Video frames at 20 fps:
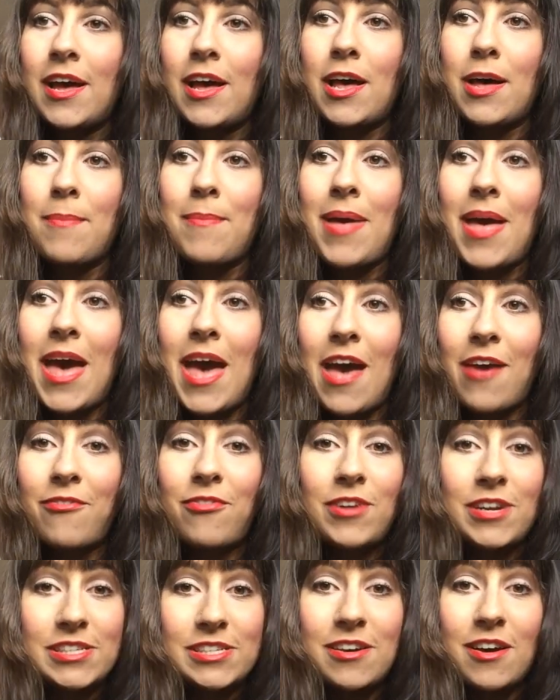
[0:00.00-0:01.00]
Um,
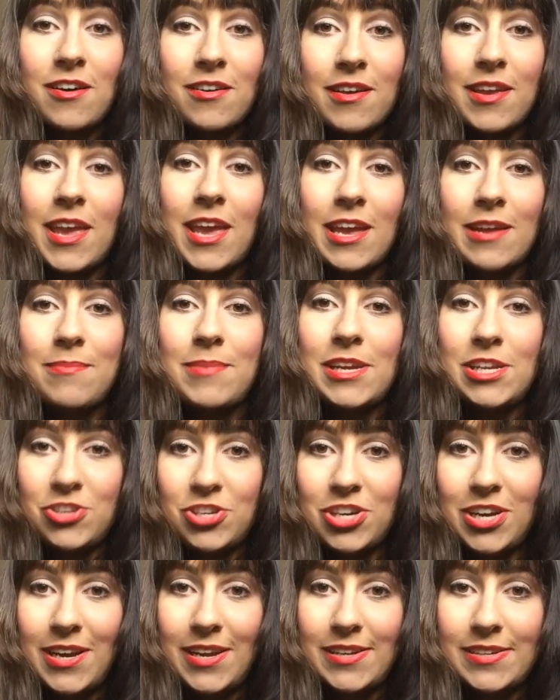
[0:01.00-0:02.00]
every dog can be
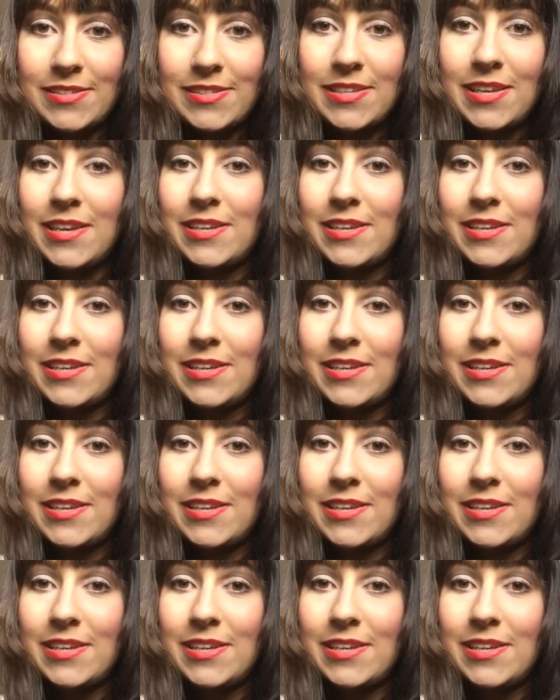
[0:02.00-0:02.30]
trained.